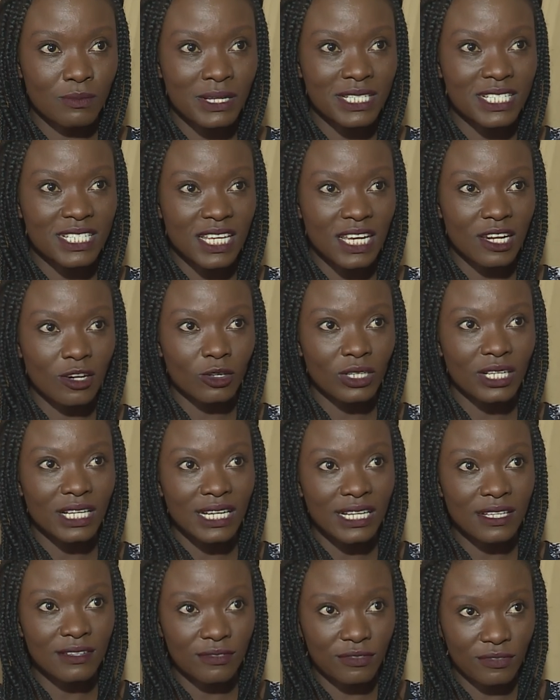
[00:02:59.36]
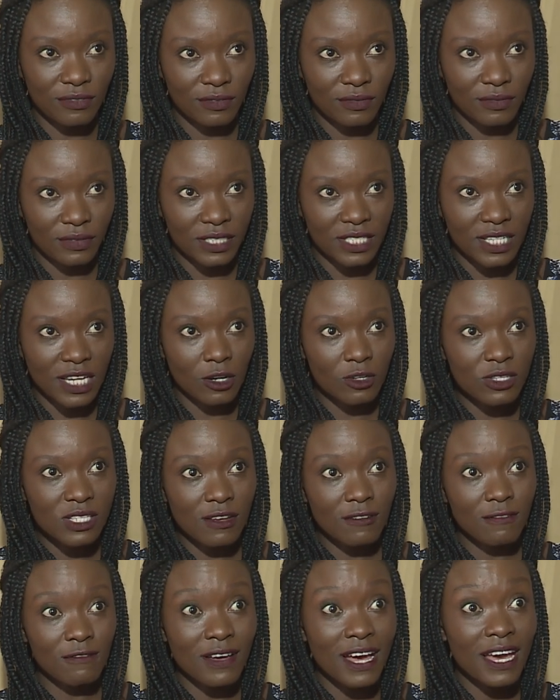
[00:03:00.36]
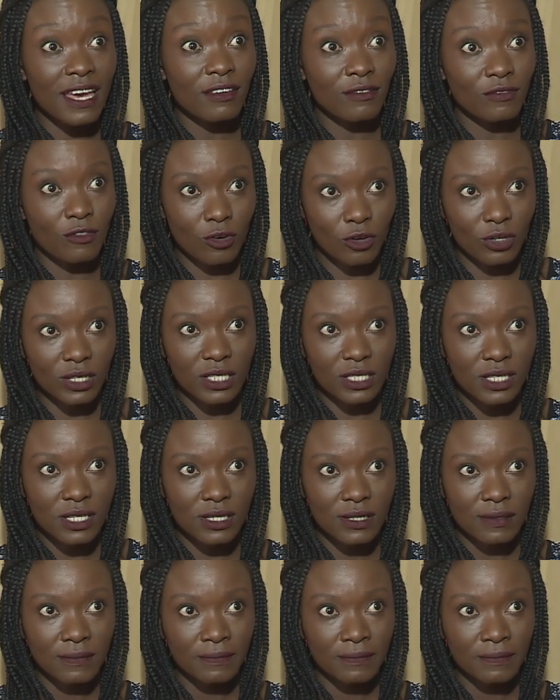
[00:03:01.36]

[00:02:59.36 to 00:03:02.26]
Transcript: but it cannot live, it cannot survive on it.